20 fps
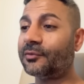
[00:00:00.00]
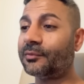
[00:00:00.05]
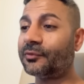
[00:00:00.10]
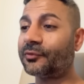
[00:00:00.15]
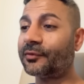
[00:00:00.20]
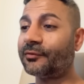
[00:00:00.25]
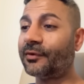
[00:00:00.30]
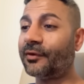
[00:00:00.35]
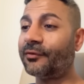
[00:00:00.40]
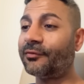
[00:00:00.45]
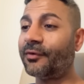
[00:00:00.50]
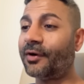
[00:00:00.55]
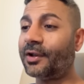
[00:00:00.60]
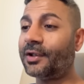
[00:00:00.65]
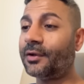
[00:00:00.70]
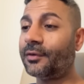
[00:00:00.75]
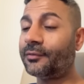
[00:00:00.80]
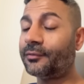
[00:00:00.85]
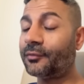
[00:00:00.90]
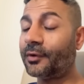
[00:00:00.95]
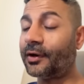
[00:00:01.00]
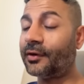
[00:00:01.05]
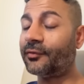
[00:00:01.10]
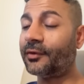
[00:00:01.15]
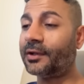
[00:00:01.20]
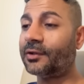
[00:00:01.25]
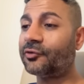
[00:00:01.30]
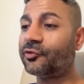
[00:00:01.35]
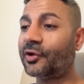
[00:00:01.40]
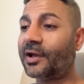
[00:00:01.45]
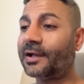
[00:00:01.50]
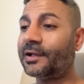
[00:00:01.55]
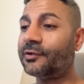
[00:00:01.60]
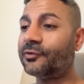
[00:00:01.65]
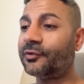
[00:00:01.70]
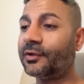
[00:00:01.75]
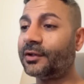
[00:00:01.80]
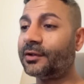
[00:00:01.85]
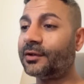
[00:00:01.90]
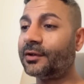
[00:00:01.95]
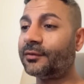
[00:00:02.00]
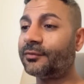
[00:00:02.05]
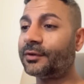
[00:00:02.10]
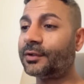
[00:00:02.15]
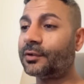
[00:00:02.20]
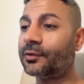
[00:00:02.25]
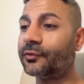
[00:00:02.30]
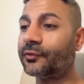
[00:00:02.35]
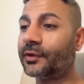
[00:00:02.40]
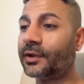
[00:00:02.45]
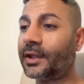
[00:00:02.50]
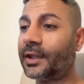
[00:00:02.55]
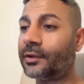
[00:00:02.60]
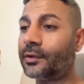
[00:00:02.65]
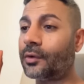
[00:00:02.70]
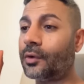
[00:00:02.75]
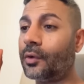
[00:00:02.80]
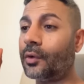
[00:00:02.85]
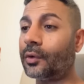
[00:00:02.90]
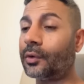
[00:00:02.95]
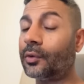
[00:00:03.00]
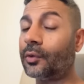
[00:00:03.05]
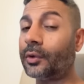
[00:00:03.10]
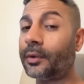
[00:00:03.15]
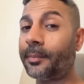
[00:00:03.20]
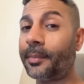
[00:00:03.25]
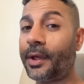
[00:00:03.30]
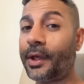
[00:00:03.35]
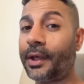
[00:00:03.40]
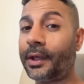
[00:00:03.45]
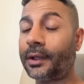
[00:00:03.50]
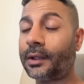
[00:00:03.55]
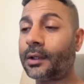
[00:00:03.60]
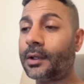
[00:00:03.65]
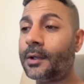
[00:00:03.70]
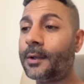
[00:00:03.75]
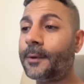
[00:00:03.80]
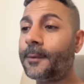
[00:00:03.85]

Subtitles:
It's going to be very, very, very challenging and difficult to get the hook or the pick